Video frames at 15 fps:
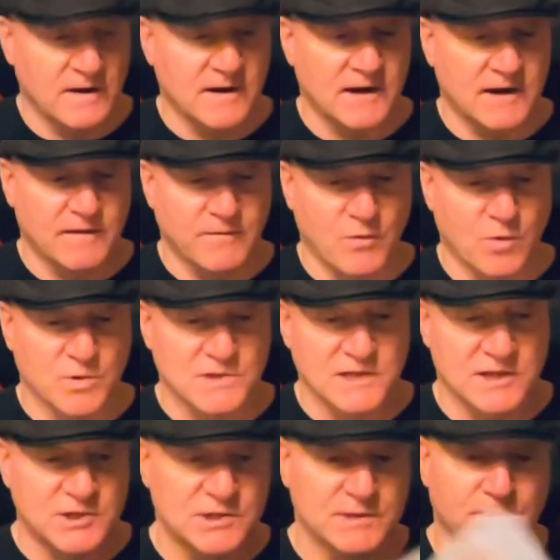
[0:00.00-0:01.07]
And of course,
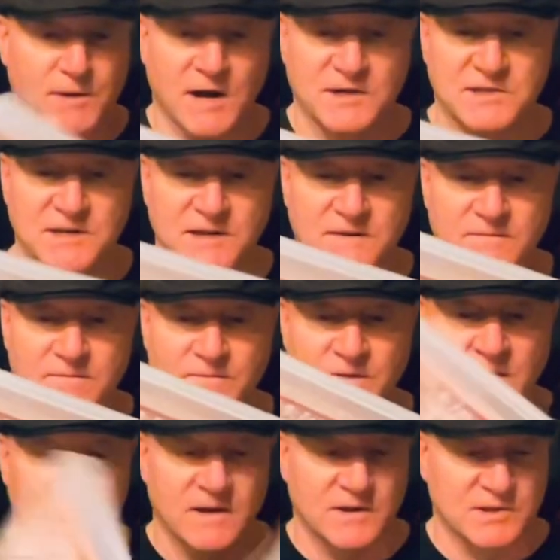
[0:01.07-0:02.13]
Legends of Boxing,
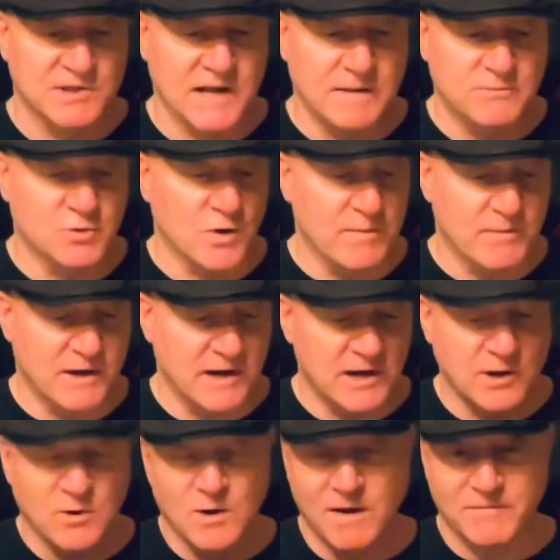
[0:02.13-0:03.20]
same treatment here.